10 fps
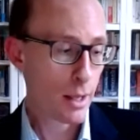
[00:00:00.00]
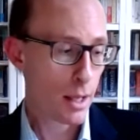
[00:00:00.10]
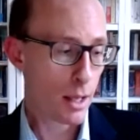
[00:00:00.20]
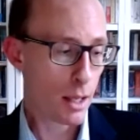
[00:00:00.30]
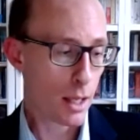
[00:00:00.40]

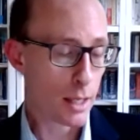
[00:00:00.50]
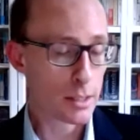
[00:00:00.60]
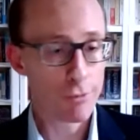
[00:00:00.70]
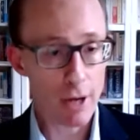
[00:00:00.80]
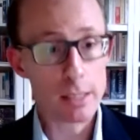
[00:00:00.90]
a
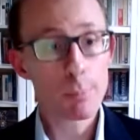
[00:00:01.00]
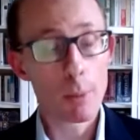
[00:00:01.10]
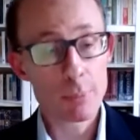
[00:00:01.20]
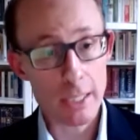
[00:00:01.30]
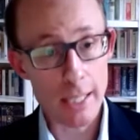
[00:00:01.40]
defined
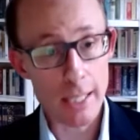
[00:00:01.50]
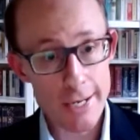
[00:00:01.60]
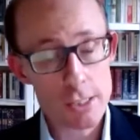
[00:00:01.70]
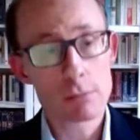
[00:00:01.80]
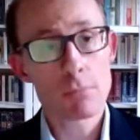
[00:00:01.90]

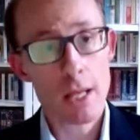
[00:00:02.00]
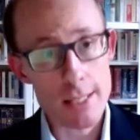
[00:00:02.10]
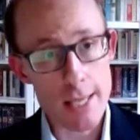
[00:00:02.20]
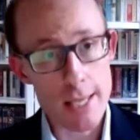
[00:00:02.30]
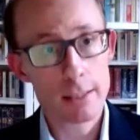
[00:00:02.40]
population,
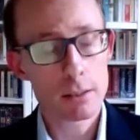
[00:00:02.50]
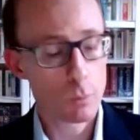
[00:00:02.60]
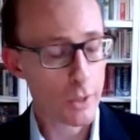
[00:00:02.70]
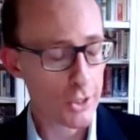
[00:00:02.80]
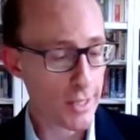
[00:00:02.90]
again,
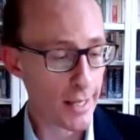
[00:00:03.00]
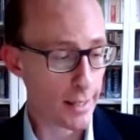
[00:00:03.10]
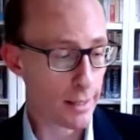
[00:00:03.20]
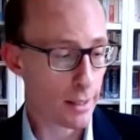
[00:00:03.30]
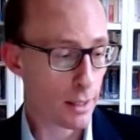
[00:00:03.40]
which
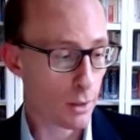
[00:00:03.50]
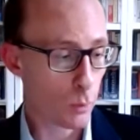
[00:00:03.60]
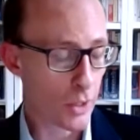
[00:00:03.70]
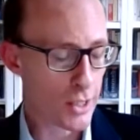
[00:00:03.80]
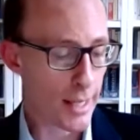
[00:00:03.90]
they
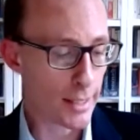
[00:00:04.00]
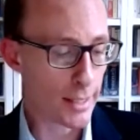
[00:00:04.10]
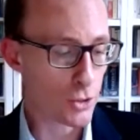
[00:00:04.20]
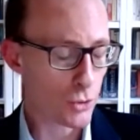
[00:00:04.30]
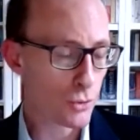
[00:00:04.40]

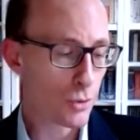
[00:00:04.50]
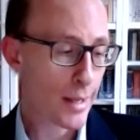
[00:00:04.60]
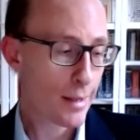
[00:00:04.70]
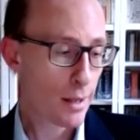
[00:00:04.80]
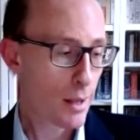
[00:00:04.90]
do,
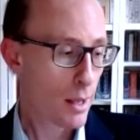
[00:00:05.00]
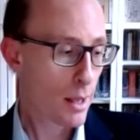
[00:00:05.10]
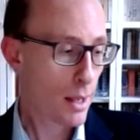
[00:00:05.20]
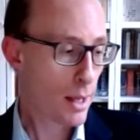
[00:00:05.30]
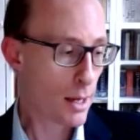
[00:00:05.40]

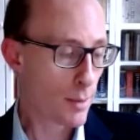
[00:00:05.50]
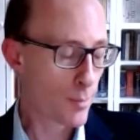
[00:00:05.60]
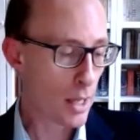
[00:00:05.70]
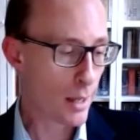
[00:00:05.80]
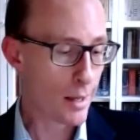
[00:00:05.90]

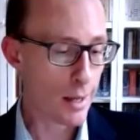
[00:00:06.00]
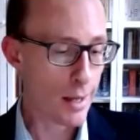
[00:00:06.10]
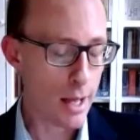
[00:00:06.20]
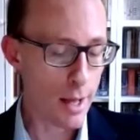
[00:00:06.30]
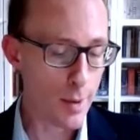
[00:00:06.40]

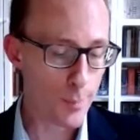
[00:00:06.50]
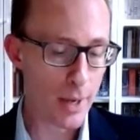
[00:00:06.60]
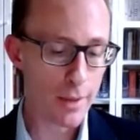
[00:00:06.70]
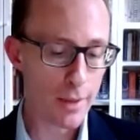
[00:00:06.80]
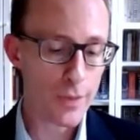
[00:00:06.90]

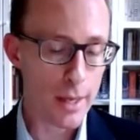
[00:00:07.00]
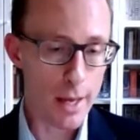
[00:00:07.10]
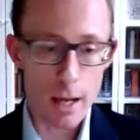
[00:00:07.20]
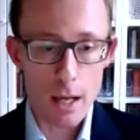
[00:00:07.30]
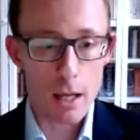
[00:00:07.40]
but
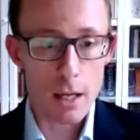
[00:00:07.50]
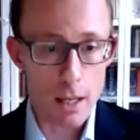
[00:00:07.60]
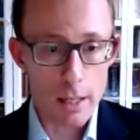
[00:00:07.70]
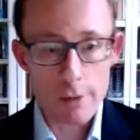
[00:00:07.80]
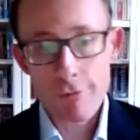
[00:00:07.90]

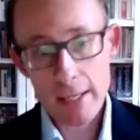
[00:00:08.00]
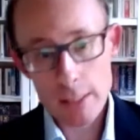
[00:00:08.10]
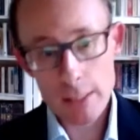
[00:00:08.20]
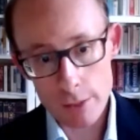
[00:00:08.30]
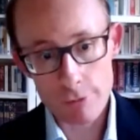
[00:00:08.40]
an
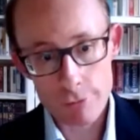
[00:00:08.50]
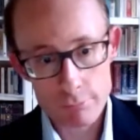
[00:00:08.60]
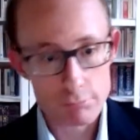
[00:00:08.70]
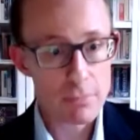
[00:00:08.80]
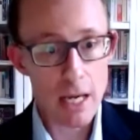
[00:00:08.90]
effective
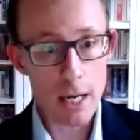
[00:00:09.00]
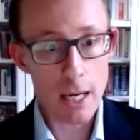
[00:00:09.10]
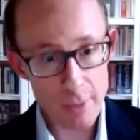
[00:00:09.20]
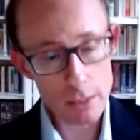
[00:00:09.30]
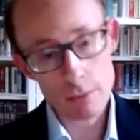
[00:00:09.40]

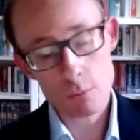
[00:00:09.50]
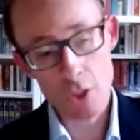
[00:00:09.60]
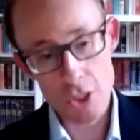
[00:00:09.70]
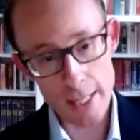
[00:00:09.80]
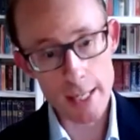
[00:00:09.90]
government,
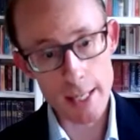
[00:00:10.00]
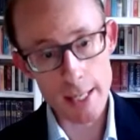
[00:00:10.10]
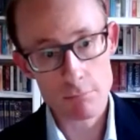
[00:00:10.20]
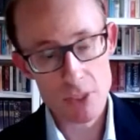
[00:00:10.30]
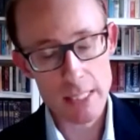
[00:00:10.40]
which
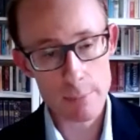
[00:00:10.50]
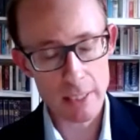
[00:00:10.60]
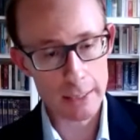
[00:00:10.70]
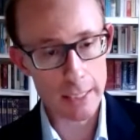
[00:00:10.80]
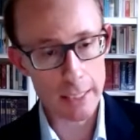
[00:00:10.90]
they
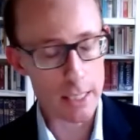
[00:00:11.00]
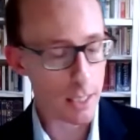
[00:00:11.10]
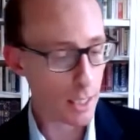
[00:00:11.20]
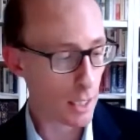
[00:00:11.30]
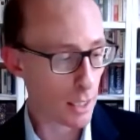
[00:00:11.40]
seemingly
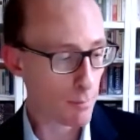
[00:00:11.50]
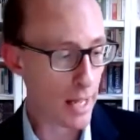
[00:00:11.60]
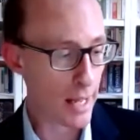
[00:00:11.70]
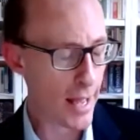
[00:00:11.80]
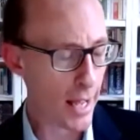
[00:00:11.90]

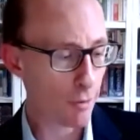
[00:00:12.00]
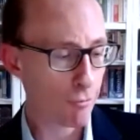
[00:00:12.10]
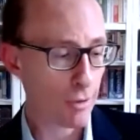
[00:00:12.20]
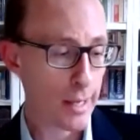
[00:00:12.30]
may have.